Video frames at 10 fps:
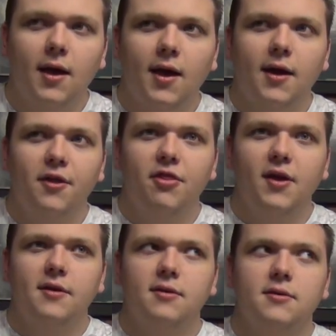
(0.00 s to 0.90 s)
I
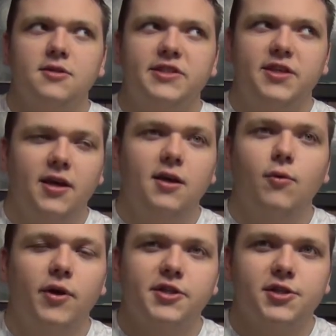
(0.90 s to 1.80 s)
think Ziggy
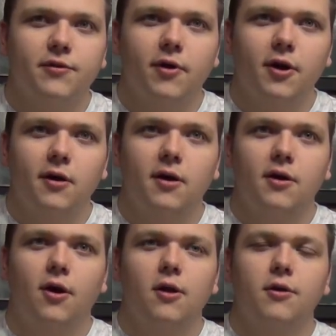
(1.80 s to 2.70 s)
wants to run a
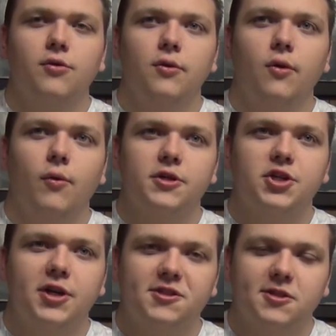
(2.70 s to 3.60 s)
Call of Cthulhu
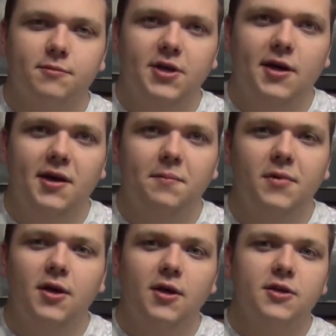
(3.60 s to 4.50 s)
one-shot sometime.
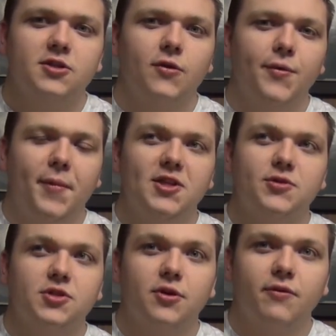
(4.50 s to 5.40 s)
So we might
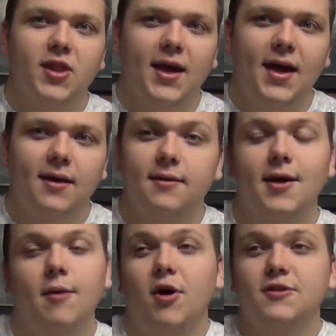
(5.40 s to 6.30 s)
switch over to that.
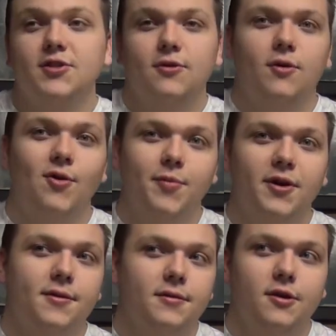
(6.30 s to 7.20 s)
I'm also
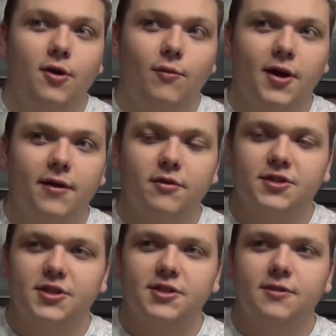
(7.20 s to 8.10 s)
open to, whatever
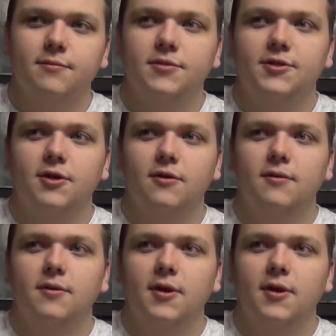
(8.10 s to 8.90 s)
system, so...